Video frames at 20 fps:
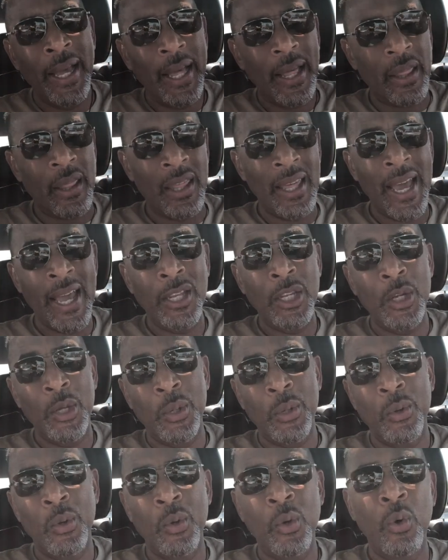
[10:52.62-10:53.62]
Then
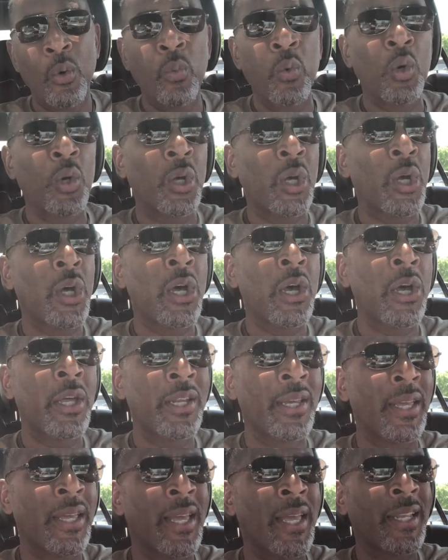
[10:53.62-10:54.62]
you
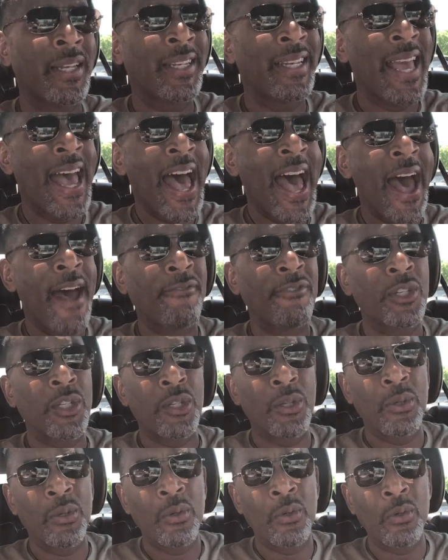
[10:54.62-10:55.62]
wouldn't have
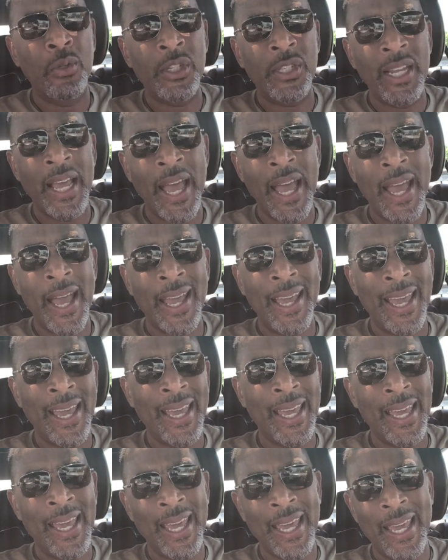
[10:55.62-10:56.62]
to
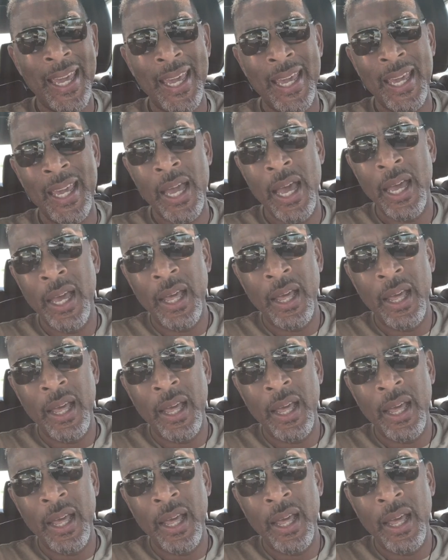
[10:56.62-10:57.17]
say